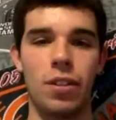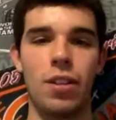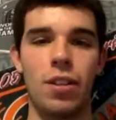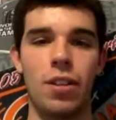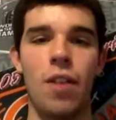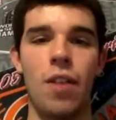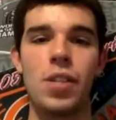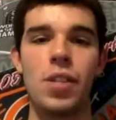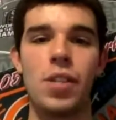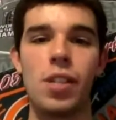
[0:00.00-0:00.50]
the
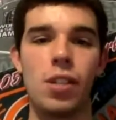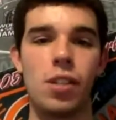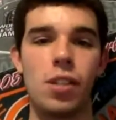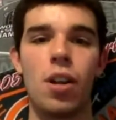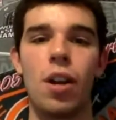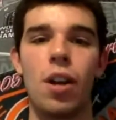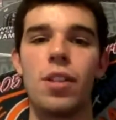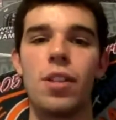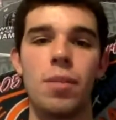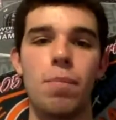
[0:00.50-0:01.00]
offseason
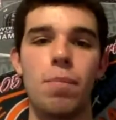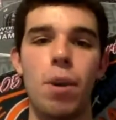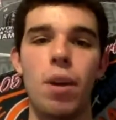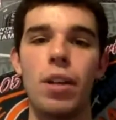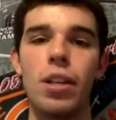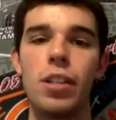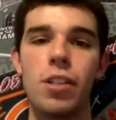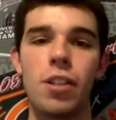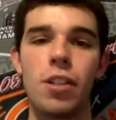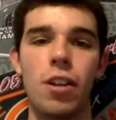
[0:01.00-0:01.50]
starts and
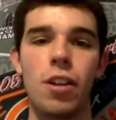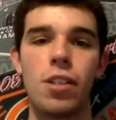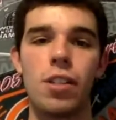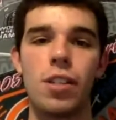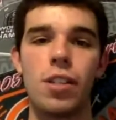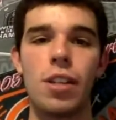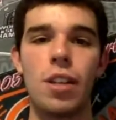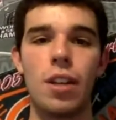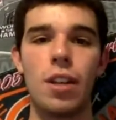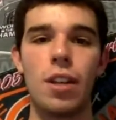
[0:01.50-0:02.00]
money
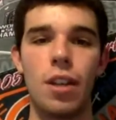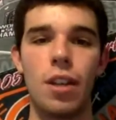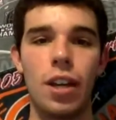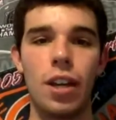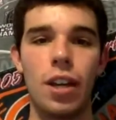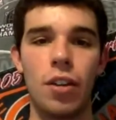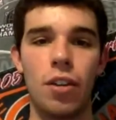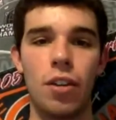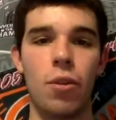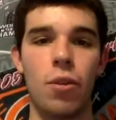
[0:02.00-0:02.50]
starts
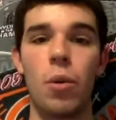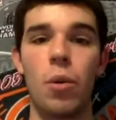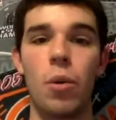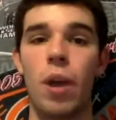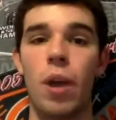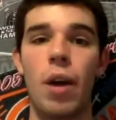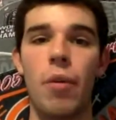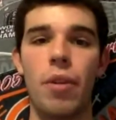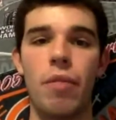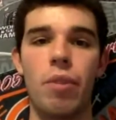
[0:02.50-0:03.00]
getting thrown
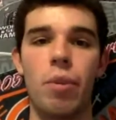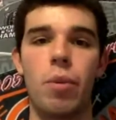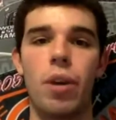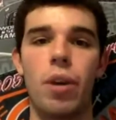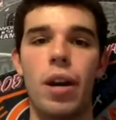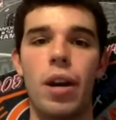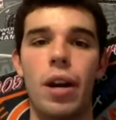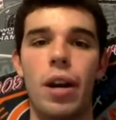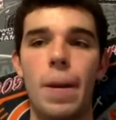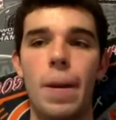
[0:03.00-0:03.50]
around
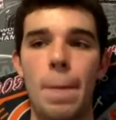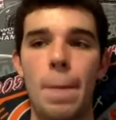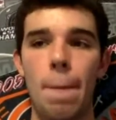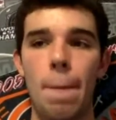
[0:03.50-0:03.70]
everywhere.